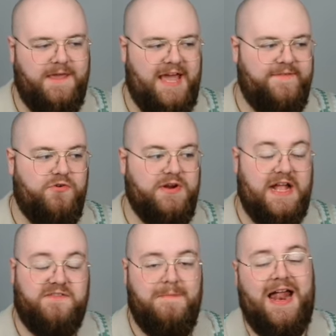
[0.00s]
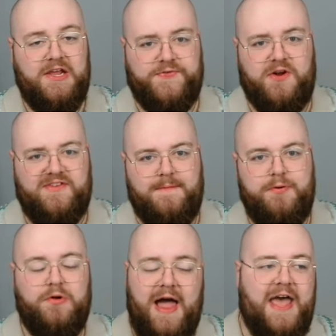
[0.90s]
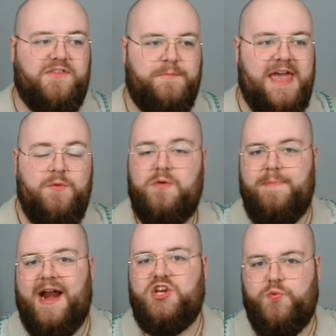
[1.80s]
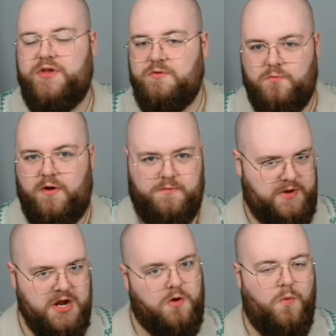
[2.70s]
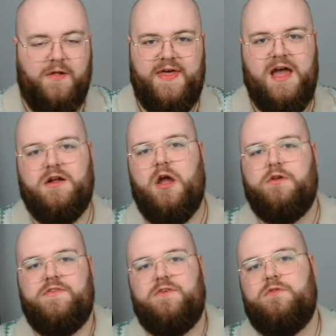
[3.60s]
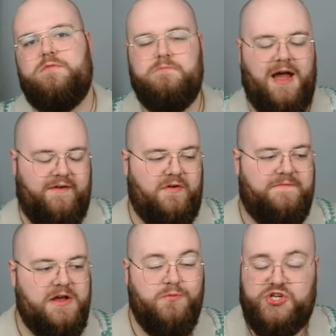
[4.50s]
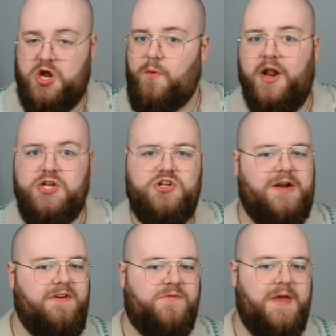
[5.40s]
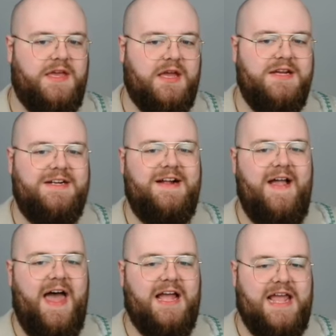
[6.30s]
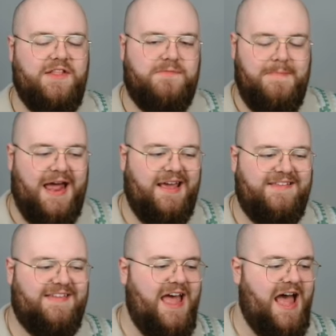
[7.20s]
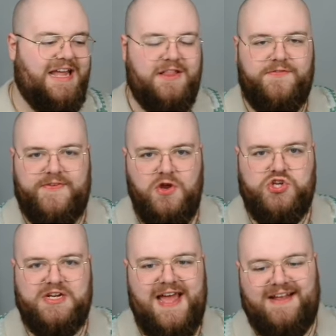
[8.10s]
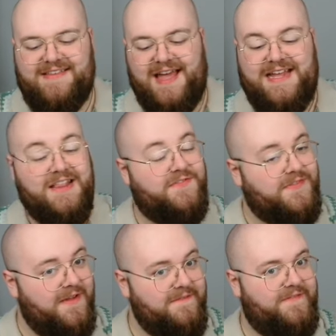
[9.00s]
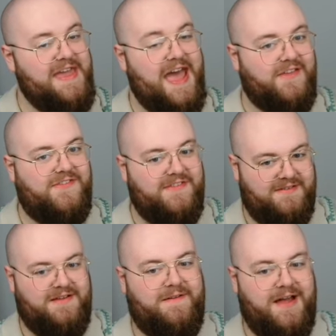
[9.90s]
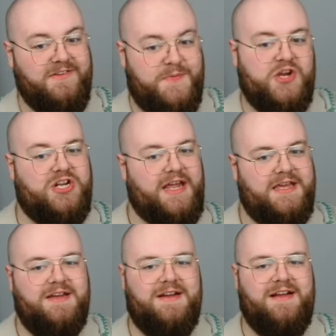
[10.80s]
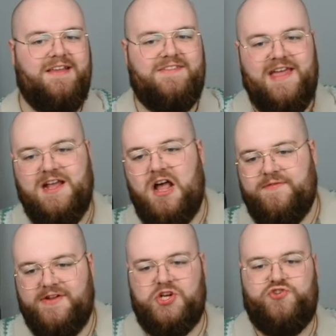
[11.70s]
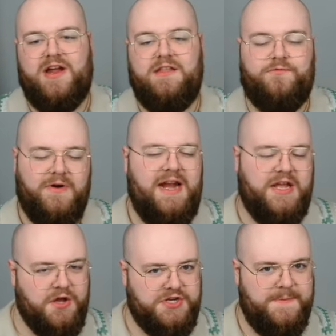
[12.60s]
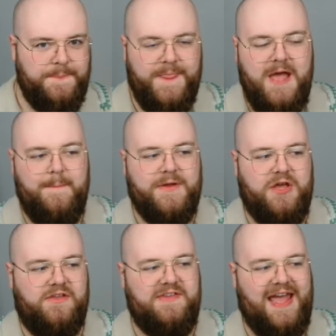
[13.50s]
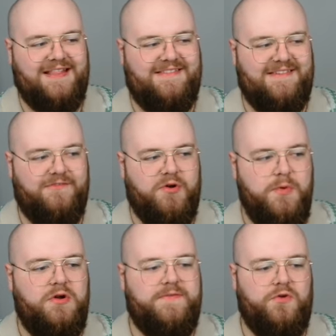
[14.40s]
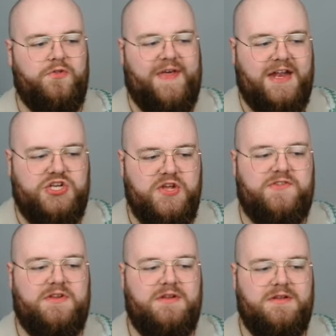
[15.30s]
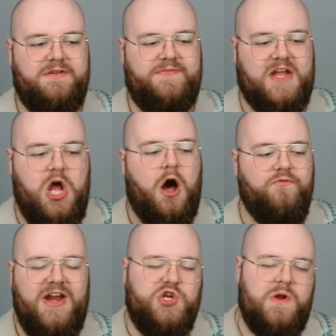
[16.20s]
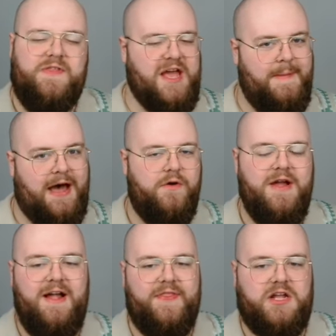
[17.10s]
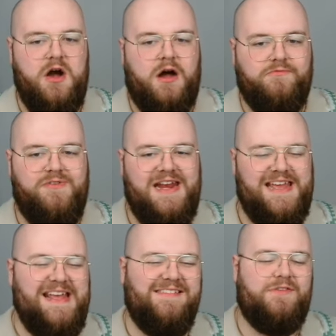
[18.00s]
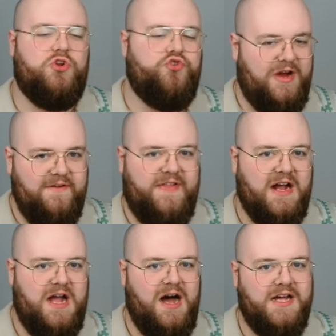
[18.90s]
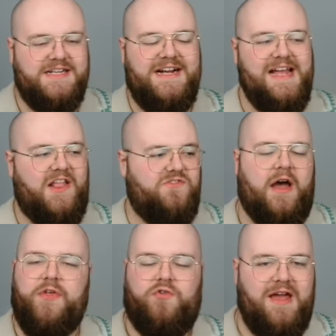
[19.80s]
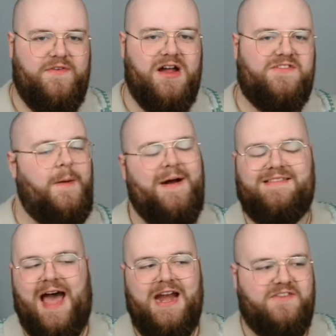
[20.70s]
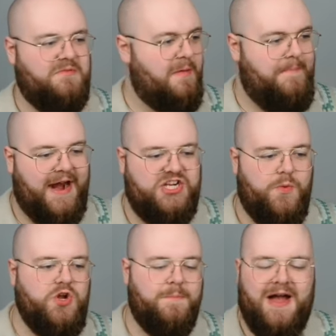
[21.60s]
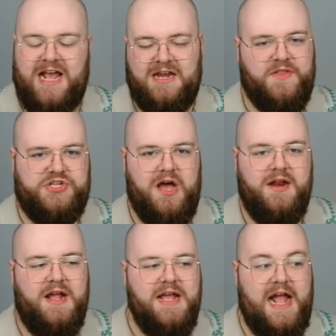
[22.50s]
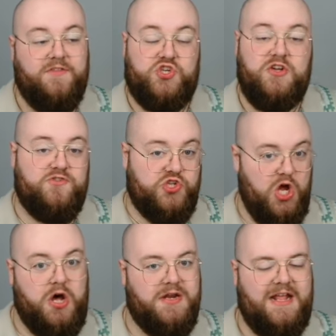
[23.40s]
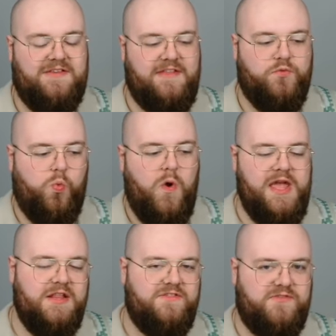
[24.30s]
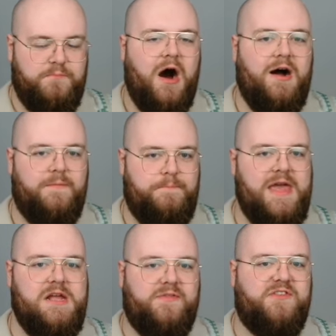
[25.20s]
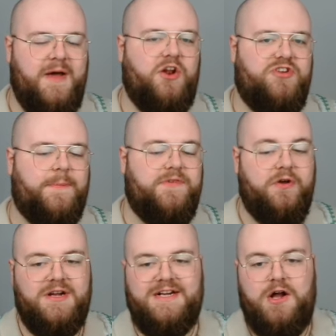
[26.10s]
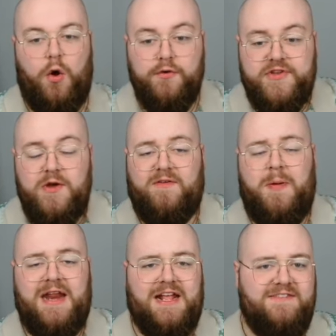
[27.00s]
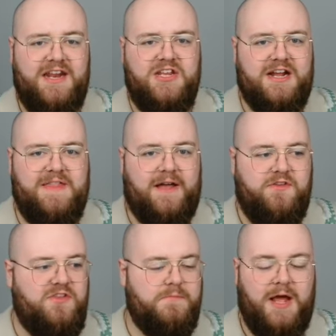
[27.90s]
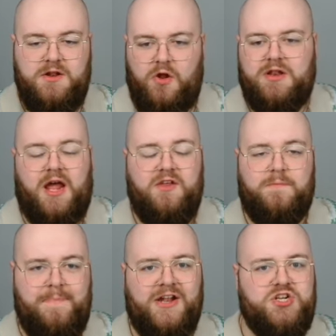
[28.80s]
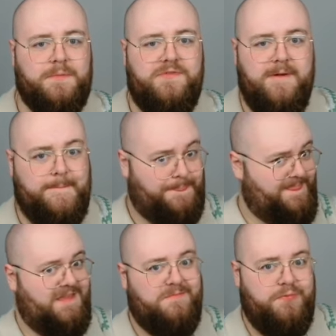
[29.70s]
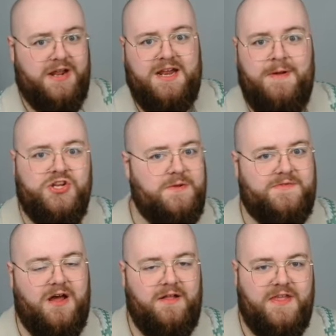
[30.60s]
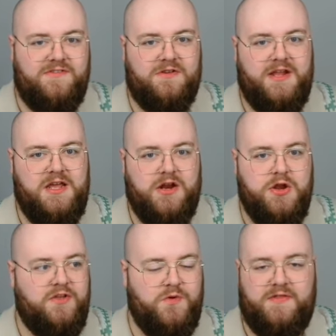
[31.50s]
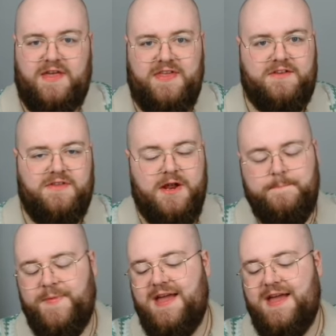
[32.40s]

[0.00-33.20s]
If you're against Malice, for example, SP would banish what they are going to have on field, which you don't want to do, generally speaking. Against Malice, against fusion decks, against VS especially, Snake Eyes Vengeance Dragon's really good. Because it's removal that they can't really do anything about. They can't really easily retrieve that card. It's not in the graveyard, it's not back to hand, it's not been banished, it won't come back at the end of the turn. It's just done. It's in this weird spot being on the spell and trap zone. Also, if you're playing against any deck that do like Lunalight using pendulums, put it in a pendulum slot and they suddenly can only use one of their things, you know?